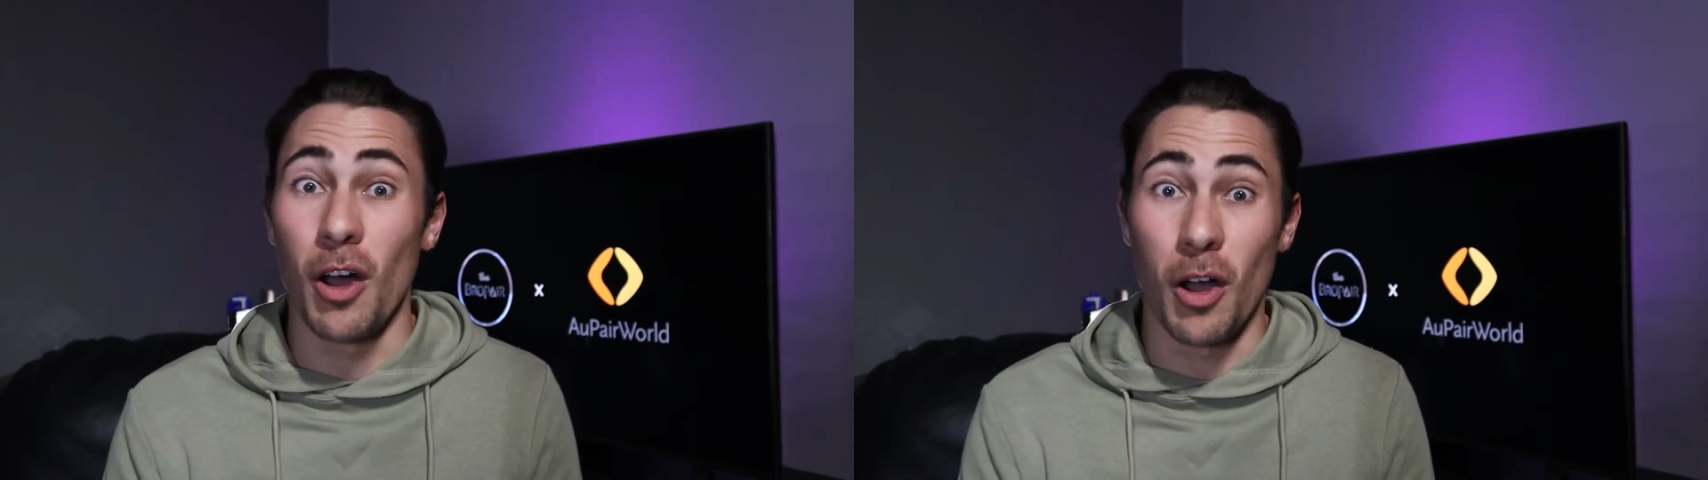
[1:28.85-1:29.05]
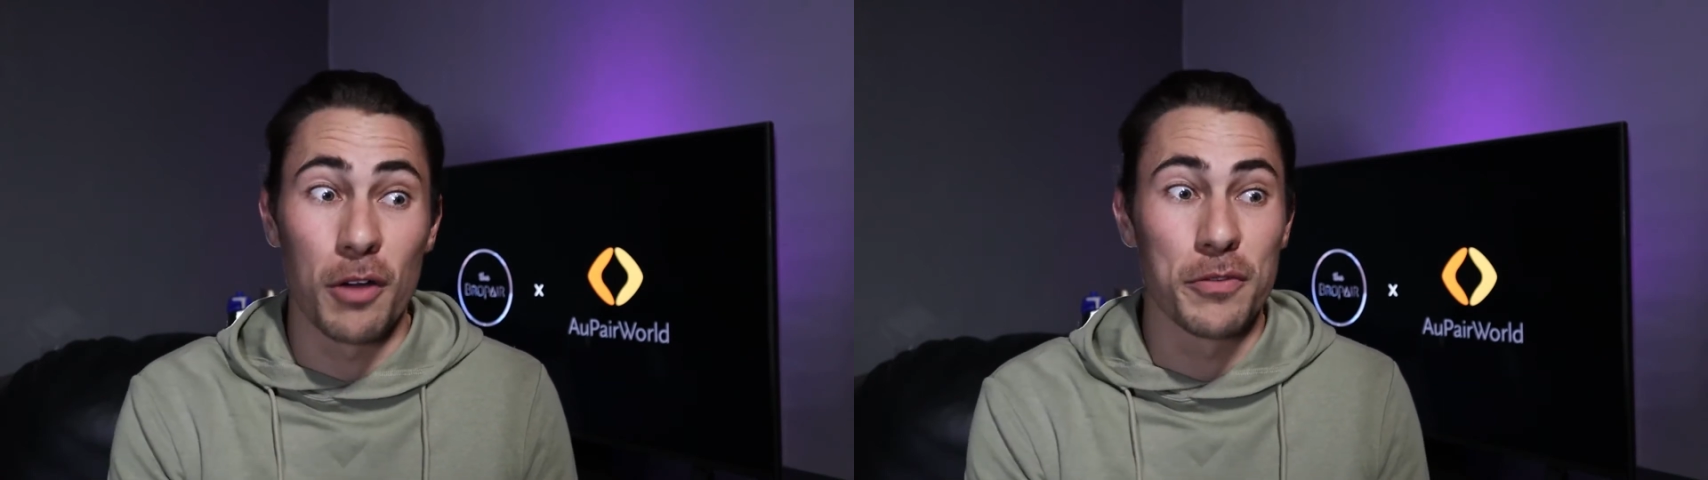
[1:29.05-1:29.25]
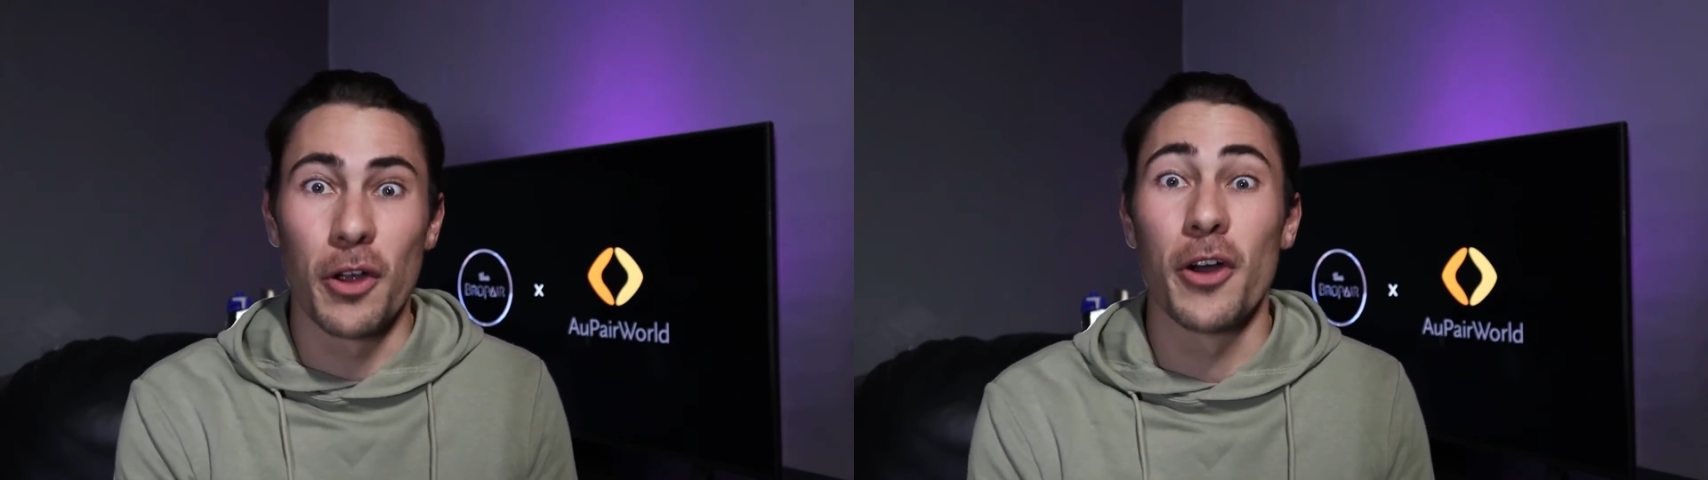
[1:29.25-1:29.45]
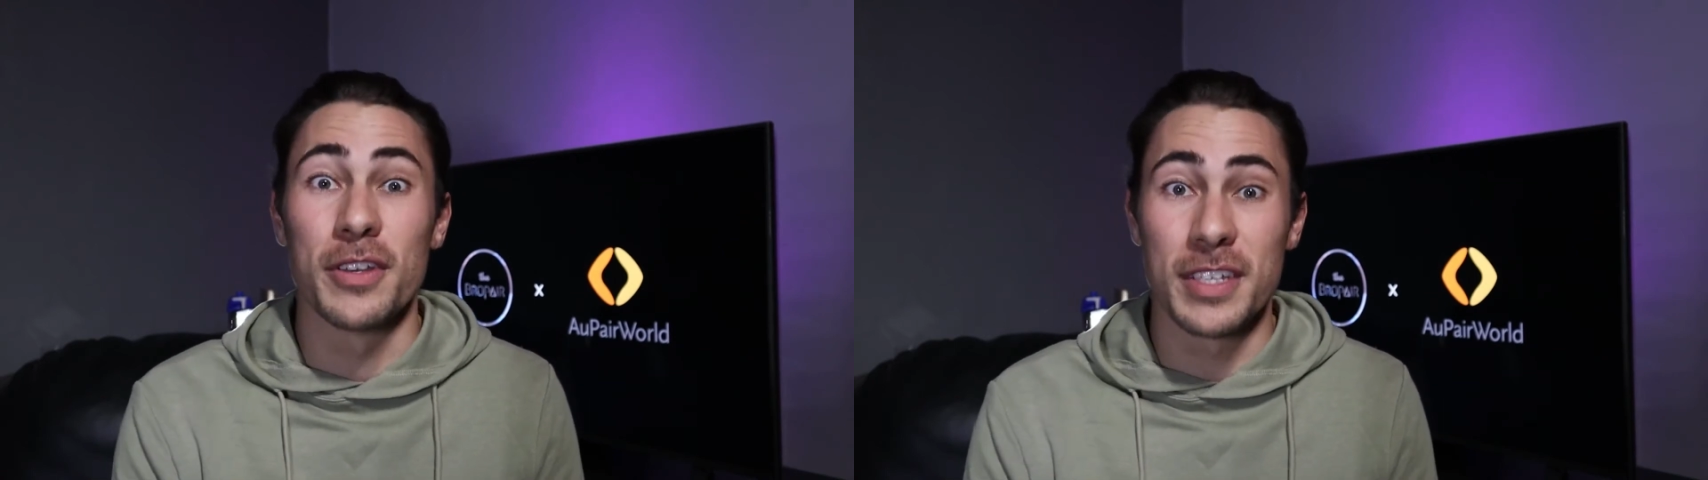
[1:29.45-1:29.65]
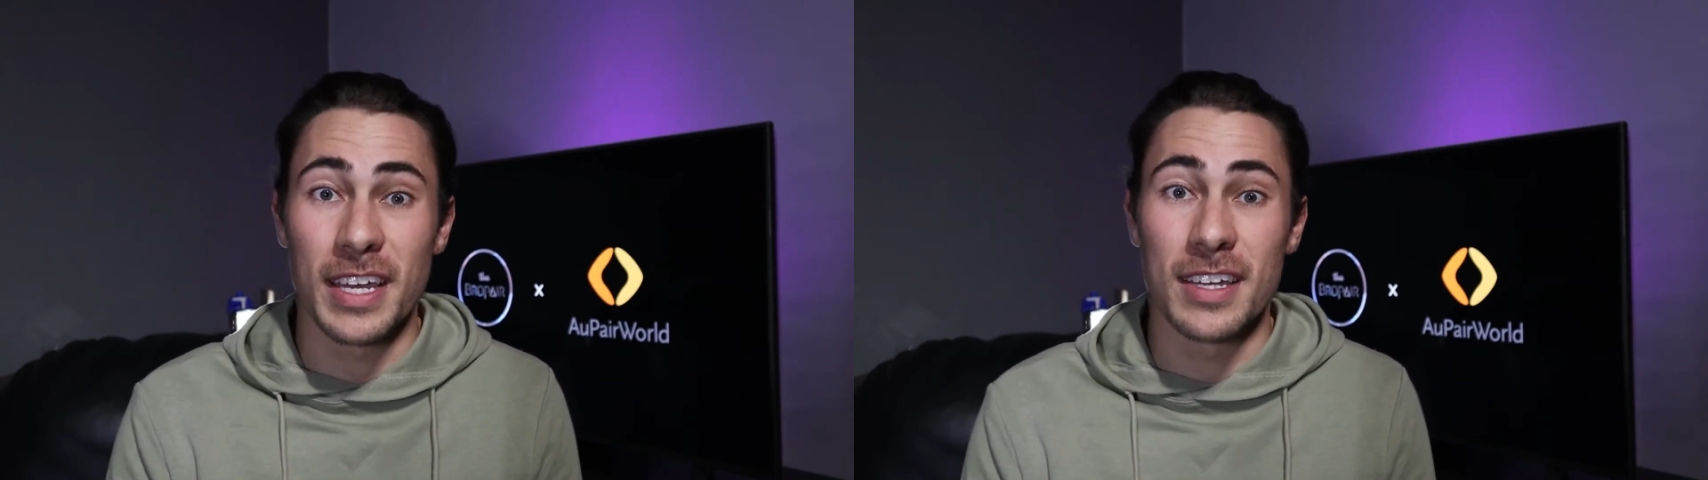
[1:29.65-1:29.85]
of your
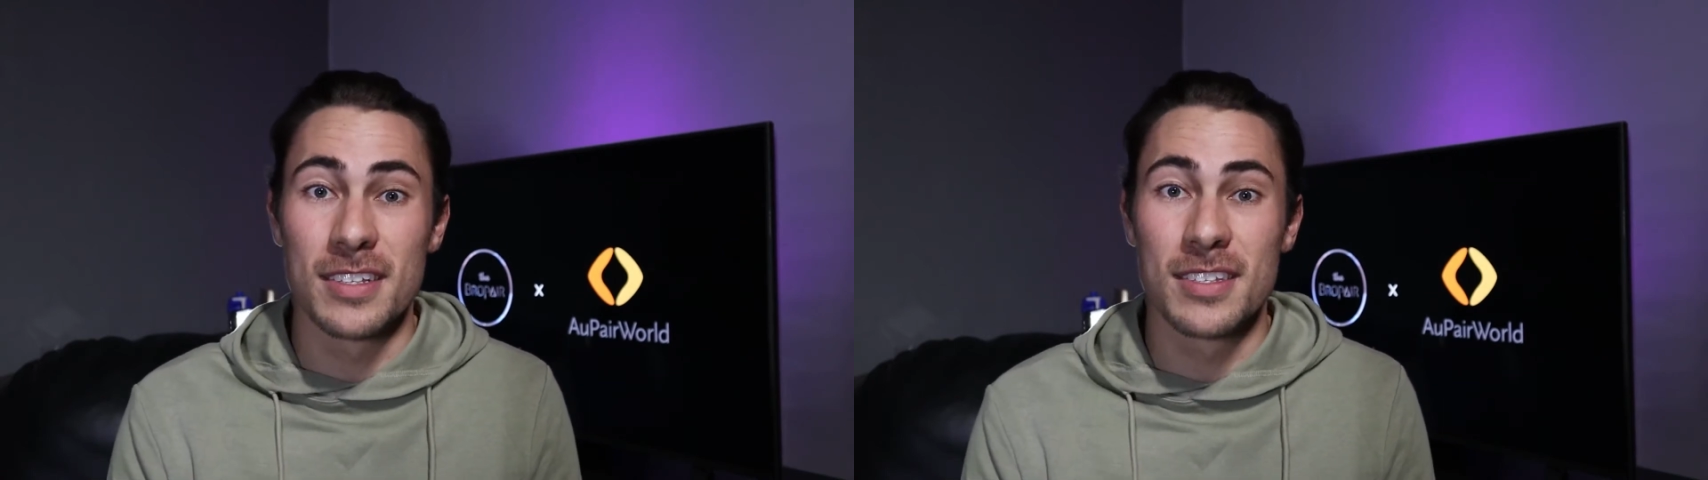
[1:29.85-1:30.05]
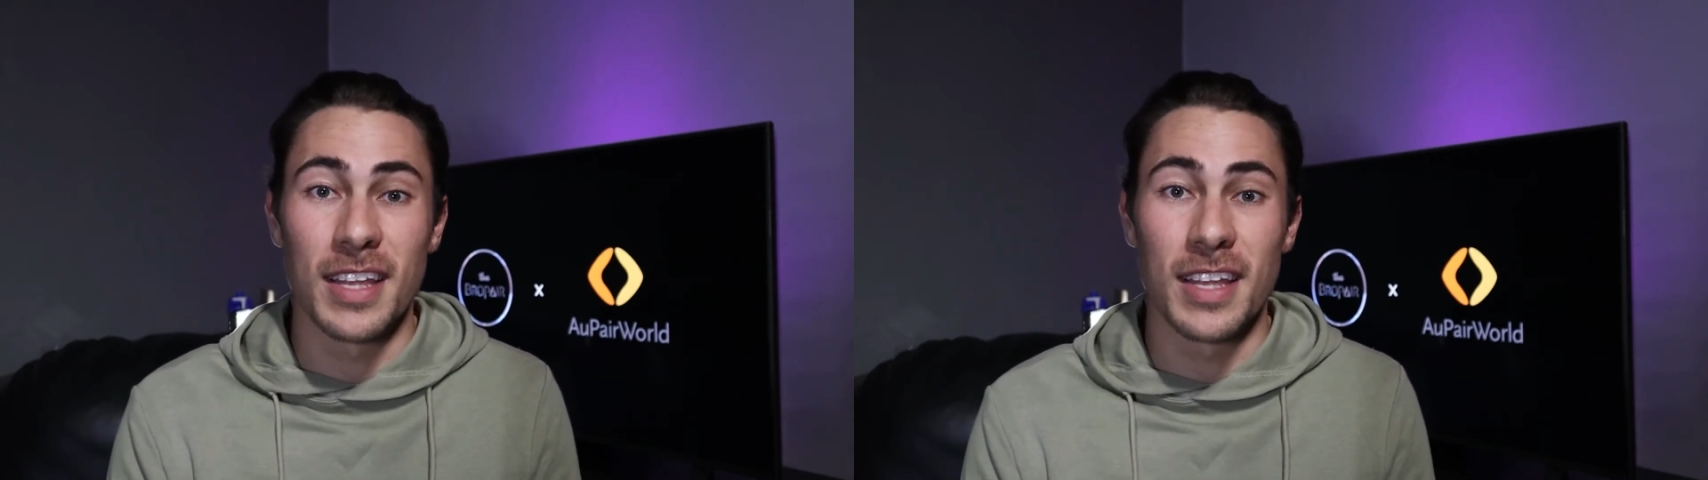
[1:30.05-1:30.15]
own kids.